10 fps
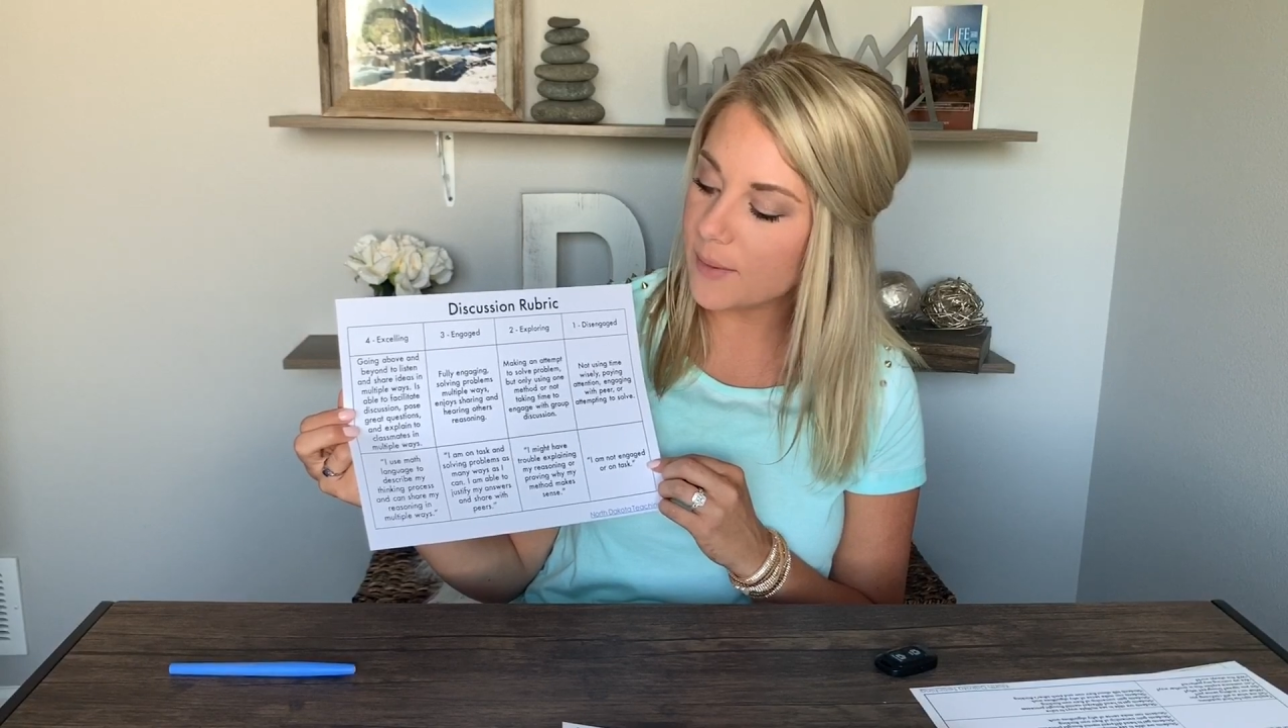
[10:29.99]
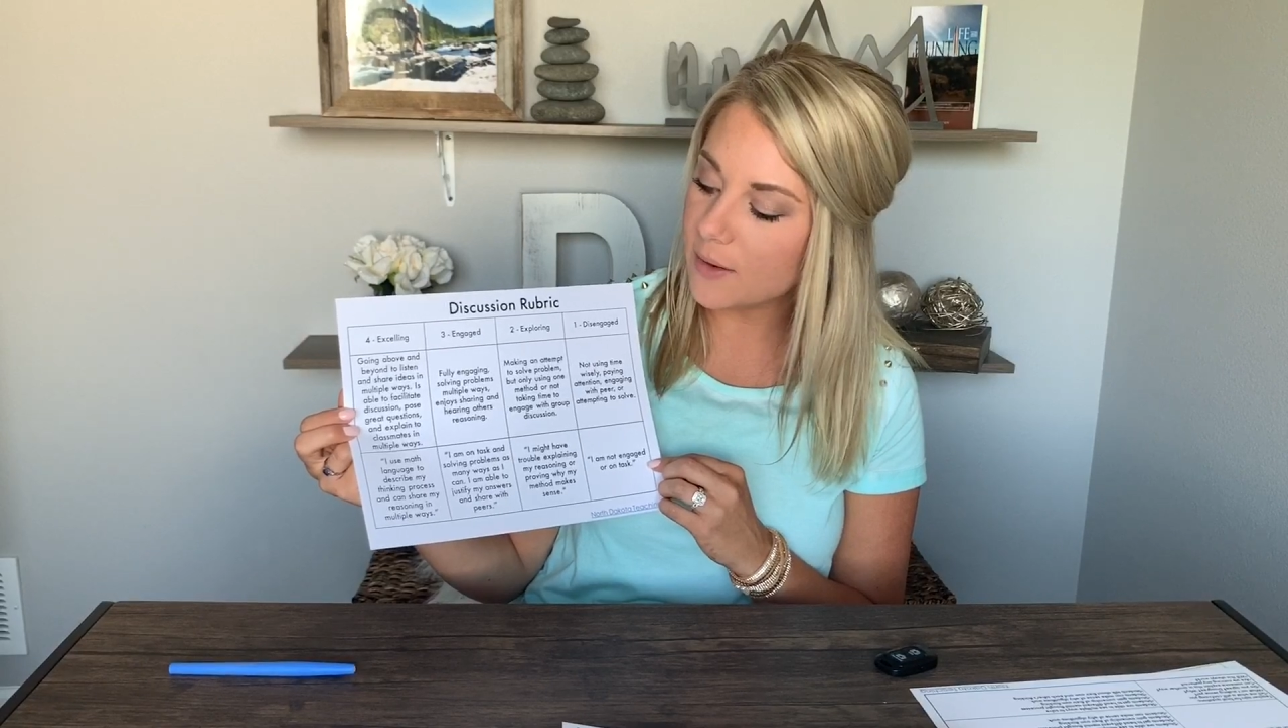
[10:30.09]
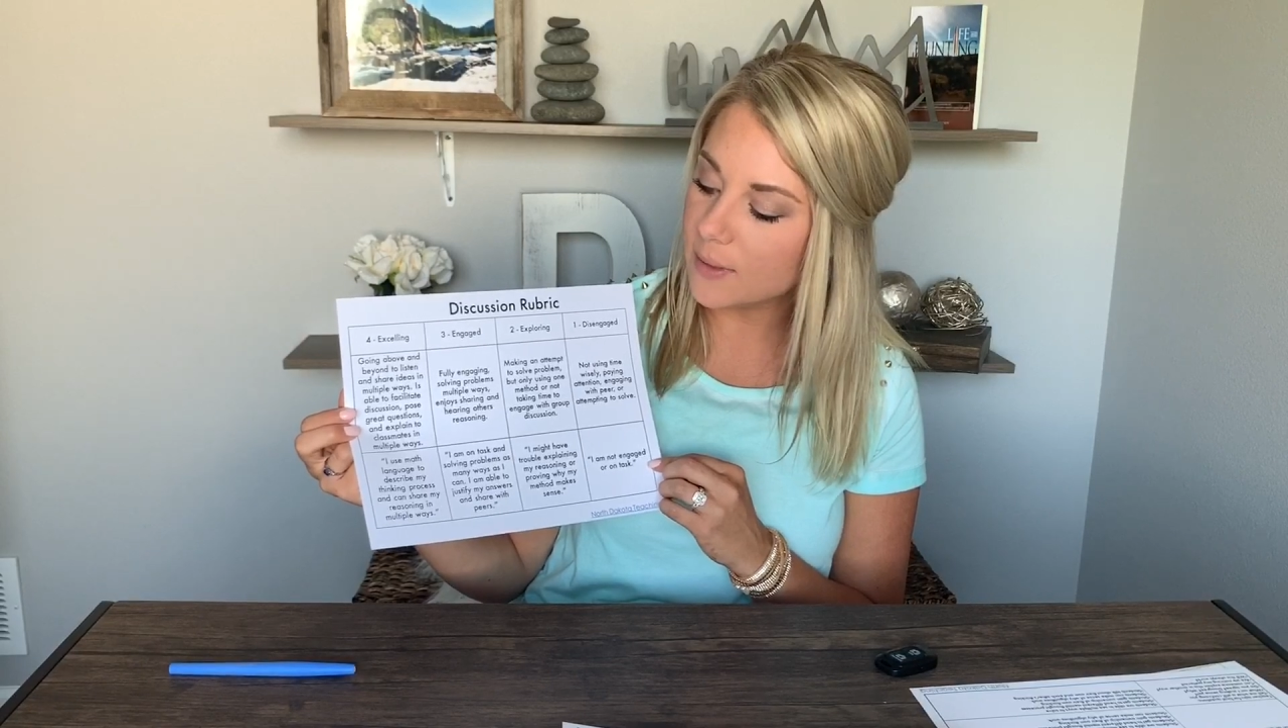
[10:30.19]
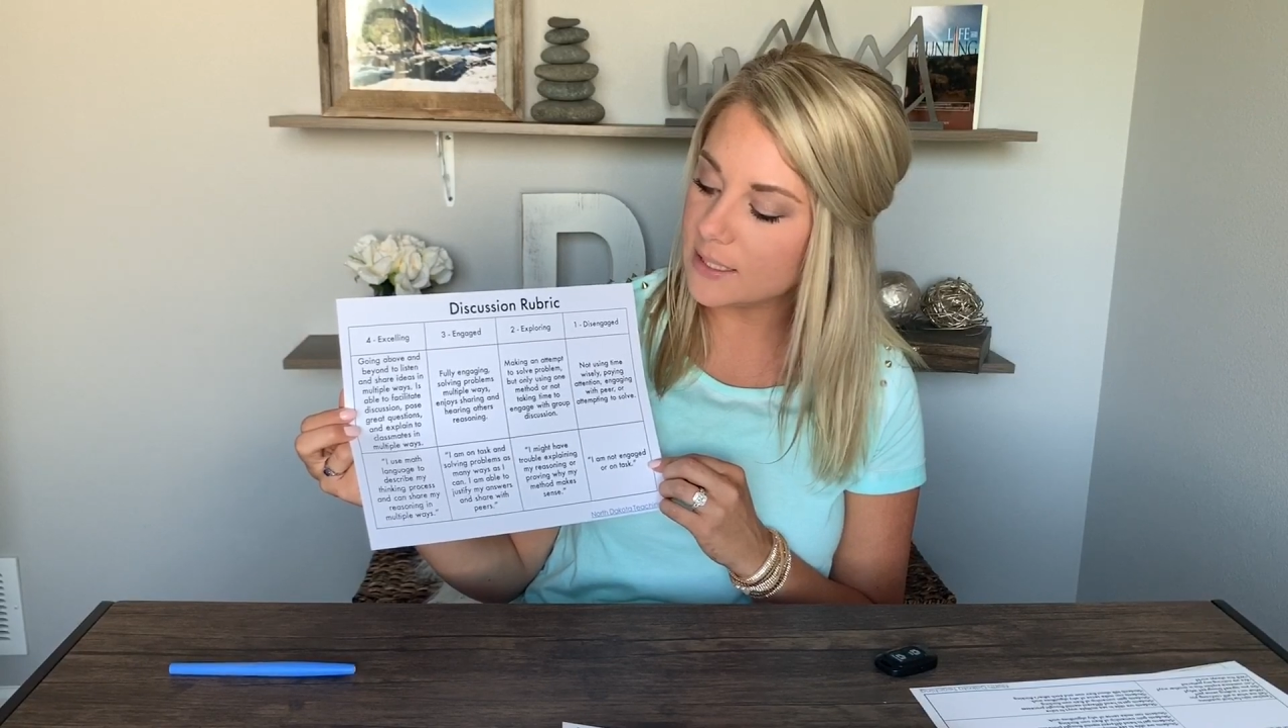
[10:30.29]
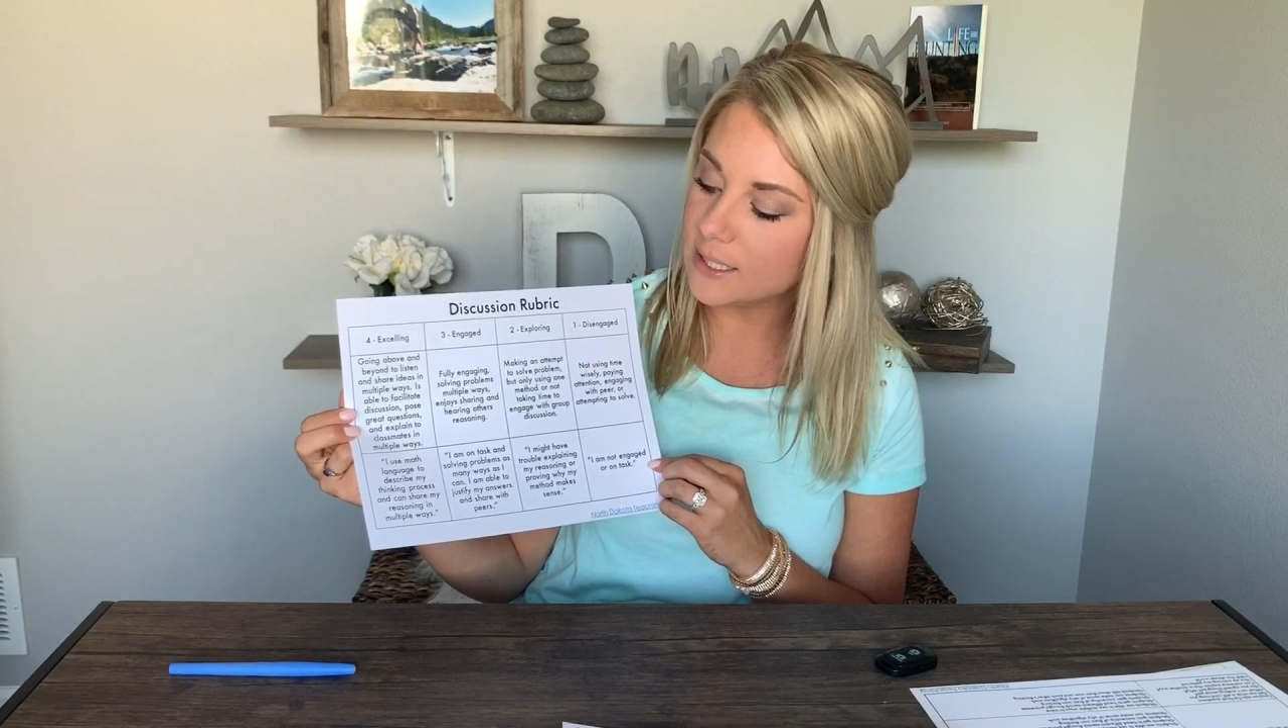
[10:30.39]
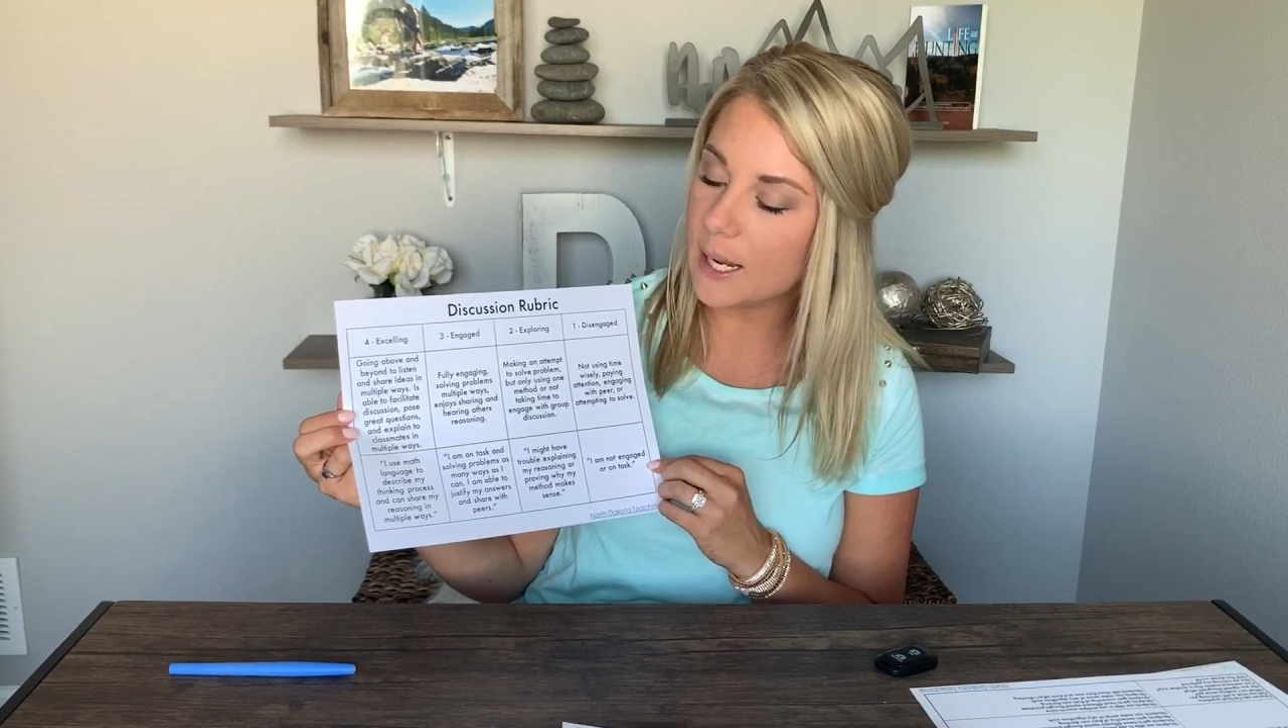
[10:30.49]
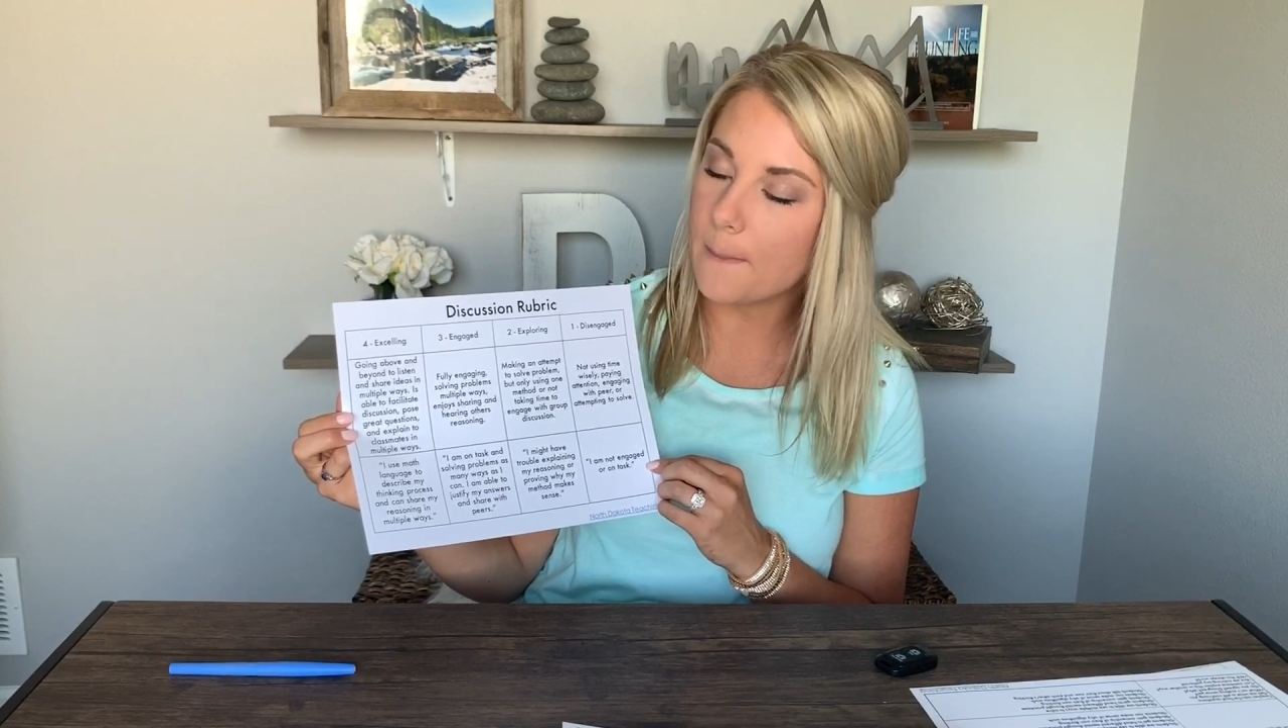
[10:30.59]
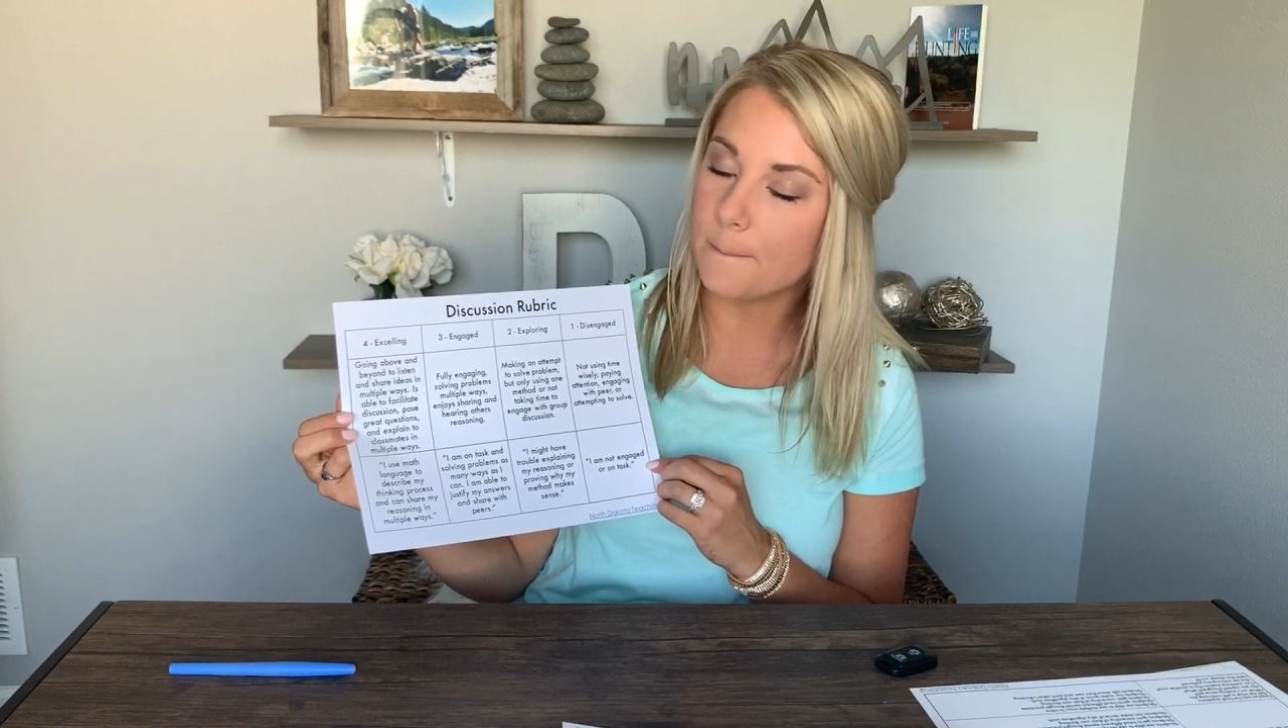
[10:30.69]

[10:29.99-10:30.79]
my reasoning